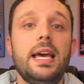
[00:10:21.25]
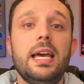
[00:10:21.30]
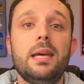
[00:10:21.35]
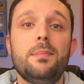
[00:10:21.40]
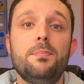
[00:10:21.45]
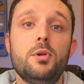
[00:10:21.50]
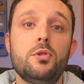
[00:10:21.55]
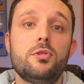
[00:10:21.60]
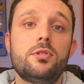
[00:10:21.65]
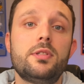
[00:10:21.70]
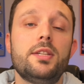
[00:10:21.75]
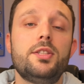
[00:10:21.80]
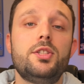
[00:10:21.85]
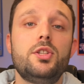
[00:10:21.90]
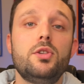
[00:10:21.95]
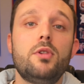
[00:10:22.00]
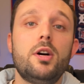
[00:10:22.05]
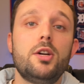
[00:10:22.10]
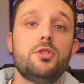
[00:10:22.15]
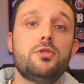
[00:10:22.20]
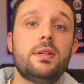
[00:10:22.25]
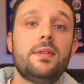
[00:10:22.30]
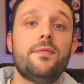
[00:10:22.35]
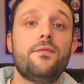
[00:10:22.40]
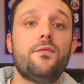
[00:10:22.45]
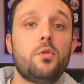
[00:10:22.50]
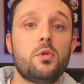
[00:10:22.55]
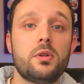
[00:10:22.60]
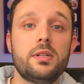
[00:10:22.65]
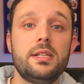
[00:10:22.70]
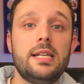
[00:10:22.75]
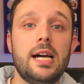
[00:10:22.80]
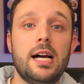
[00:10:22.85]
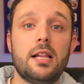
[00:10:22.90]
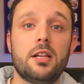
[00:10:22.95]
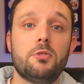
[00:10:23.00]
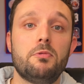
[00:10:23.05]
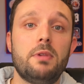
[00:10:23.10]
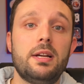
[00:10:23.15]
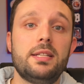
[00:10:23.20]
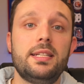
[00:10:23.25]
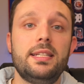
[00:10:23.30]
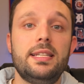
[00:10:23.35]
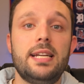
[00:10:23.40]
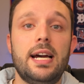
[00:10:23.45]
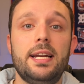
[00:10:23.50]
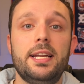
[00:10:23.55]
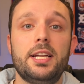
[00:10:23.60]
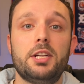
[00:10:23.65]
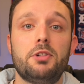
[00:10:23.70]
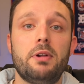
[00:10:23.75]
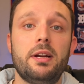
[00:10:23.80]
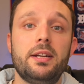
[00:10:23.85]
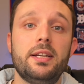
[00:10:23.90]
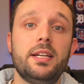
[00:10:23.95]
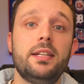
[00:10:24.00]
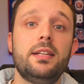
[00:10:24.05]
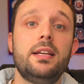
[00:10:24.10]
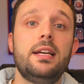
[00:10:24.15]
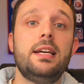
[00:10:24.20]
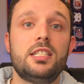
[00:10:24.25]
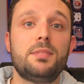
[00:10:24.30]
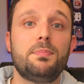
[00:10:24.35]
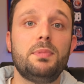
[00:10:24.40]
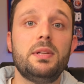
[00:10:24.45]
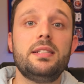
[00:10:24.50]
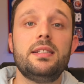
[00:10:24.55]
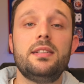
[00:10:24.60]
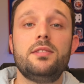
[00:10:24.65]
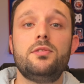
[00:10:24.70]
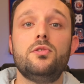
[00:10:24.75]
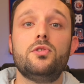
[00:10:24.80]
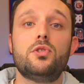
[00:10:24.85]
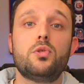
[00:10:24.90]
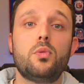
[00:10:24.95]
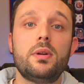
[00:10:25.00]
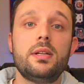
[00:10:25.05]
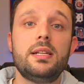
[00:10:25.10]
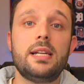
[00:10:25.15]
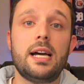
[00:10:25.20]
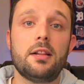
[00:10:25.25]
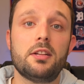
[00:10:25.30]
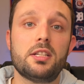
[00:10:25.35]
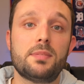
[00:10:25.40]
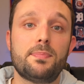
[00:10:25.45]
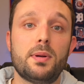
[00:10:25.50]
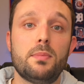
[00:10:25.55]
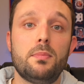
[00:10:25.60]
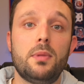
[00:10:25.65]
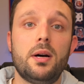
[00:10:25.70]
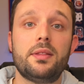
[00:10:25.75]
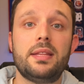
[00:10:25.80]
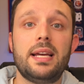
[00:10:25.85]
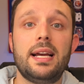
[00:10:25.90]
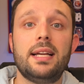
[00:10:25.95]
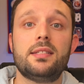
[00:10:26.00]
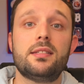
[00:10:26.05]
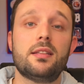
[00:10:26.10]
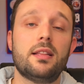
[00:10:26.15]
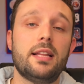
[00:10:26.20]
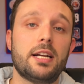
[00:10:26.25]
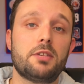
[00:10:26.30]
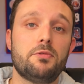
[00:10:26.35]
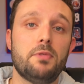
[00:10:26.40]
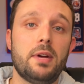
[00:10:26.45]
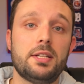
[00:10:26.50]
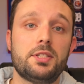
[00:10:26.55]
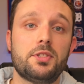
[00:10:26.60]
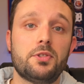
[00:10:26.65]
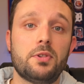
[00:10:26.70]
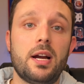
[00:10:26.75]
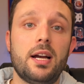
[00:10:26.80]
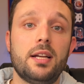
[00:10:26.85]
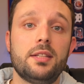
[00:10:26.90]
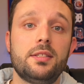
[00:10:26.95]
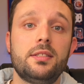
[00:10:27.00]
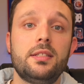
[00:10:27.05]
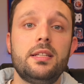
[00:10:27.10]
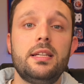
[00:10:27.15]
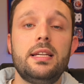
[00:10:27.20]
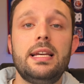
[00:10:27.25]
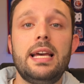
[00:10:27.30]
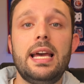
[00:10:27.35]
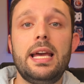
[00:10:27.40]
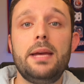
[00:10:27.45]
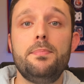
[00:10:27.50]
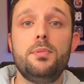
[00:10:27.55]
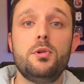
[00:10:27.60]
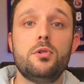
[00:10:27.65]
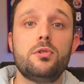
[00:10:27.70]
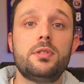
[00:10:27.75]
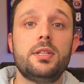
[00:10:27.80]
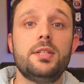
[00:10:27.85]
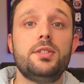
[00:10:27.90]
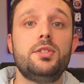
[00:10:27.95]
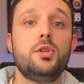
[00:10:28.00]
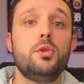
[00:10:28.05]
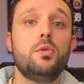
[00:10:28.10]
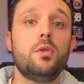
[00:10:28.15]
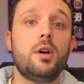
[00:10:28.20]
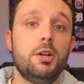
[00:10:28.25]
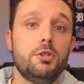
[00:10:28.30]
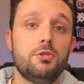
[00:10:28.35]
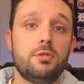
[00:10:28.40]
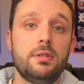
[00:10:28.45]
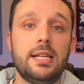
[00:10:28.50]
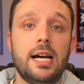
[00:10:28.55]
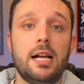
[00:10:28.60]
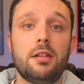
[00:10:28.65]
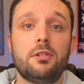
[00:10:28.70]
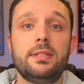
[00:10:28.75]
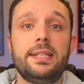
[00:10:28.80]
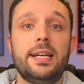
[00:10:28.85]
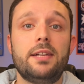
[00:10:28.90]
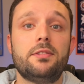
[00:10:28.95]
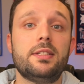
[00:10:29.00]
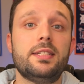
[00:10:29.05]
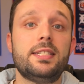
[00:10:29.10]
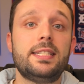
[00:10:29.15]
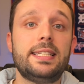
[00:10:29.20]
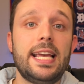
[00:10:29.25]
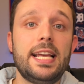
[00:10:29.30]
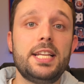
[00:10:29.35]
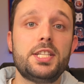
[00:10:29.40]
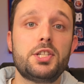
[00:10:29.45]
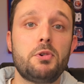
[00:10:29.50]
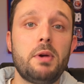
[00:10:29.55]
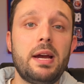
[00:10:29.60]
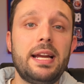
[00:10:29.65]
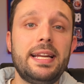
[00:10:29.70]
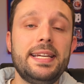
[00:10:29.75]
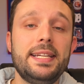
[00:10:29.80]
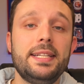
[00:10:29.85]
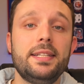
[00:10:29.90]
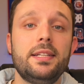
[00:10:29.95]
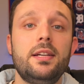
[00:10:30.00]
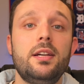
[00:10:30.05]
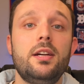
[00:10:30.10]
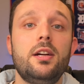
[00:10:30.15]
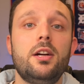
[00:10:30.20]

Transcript: A boosted $240 Resi dining credit split into $20 per month at select restaurants, a boosted $200 Delta Stays credit,